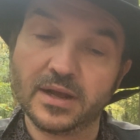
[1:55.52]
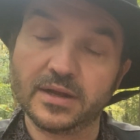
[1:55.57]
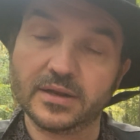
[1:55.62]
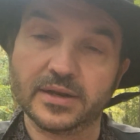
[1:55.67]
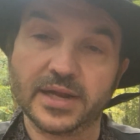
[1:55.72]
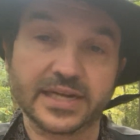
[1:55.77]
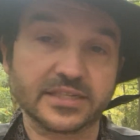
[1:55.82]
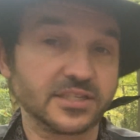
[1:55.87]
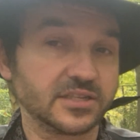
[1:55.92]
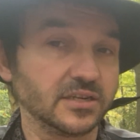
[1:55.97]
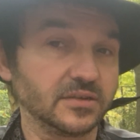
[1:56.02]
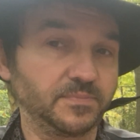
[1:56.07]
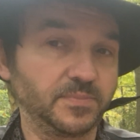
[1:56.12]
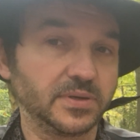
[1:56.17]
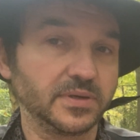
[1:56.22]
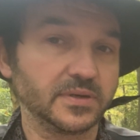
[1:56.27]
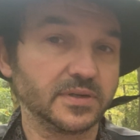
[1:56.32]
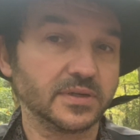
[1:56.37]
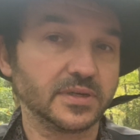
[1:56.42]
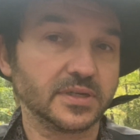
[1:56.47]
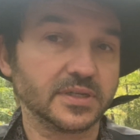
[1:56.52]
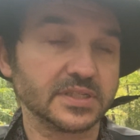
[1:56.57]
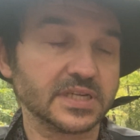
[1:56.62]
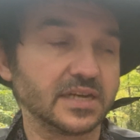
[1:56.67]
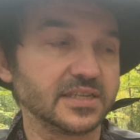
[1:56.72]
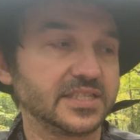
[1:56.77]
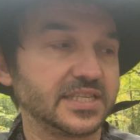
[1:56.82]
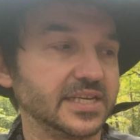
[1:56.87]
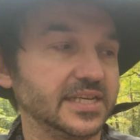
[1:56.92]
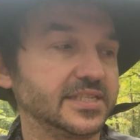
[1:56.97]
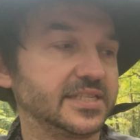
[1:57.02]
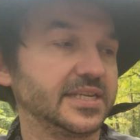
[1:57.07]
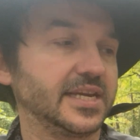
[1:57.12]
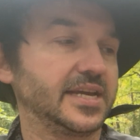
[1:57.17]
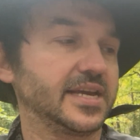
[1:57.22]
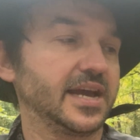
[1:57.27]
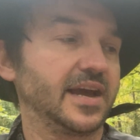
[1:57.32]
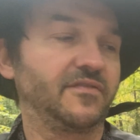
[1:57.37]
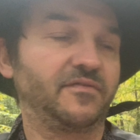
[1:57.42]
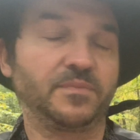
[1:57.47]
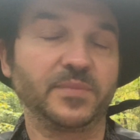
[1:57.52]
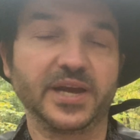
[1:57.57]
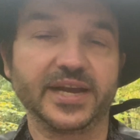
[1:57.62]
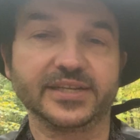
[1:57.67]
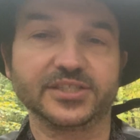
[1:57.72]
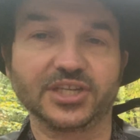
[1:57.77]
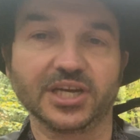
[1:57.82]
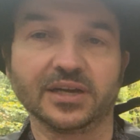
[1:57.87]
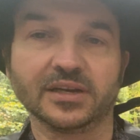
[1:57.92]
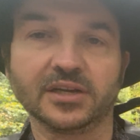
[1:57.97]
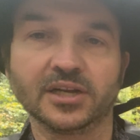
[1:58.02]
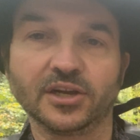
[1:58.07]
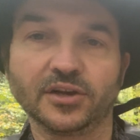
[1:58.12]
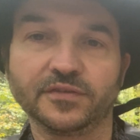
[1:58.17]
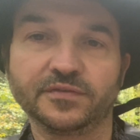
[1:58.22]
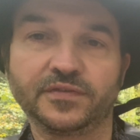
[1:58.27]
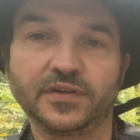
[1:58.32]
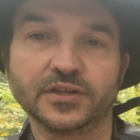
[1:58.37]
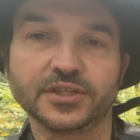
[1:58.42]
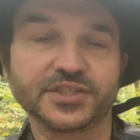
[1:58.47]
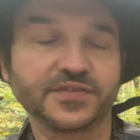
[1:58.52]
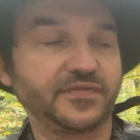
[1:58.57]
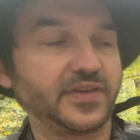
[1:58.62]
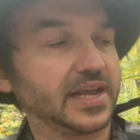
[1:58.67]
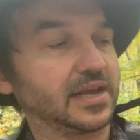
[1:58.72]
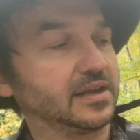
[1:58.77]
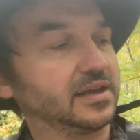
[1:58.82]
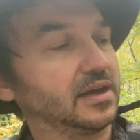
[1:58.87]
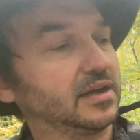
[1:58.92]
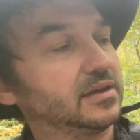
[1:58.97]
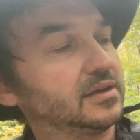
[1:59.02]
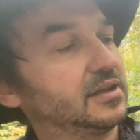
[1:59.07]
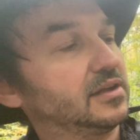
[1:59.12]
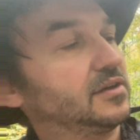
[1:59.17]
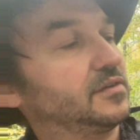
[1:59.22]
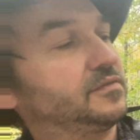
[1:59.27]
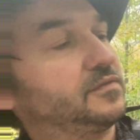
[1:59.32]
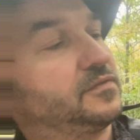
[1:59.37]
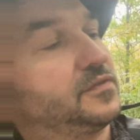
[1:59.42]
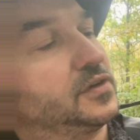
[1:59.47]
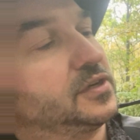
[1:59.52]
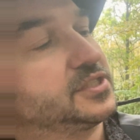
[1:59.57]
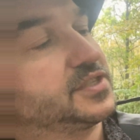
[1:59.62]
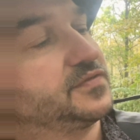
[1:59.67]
Next up, nice easy F major, first finger, first